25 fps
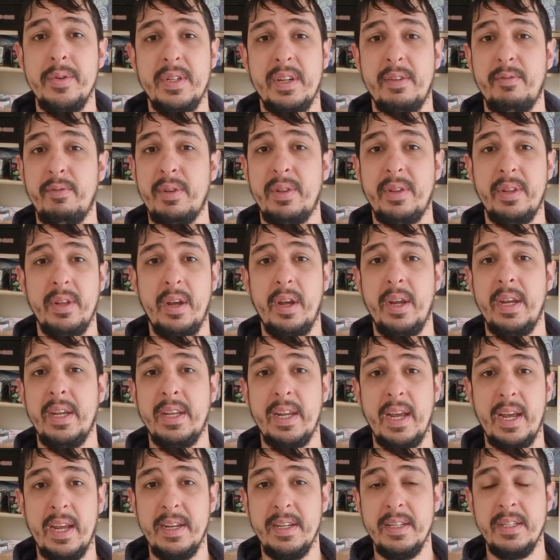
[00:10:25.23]
every 30
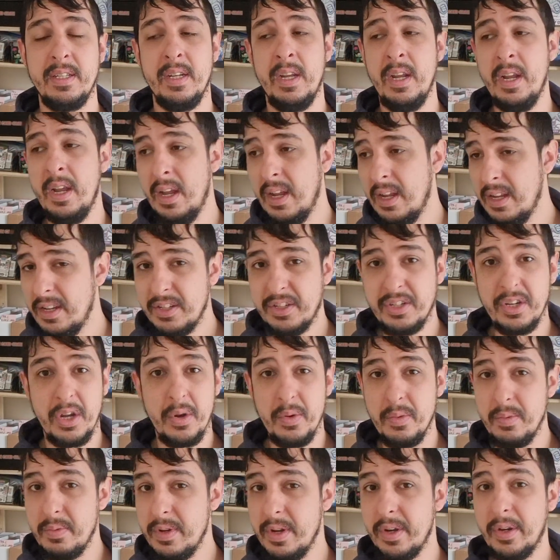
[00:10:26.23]
days, so
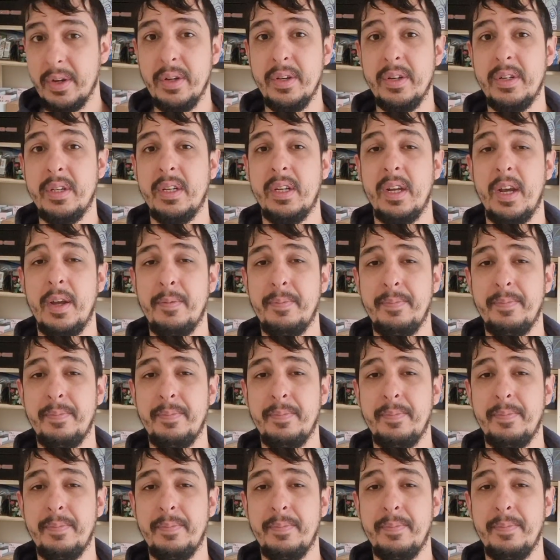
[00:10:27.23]
you're good to go.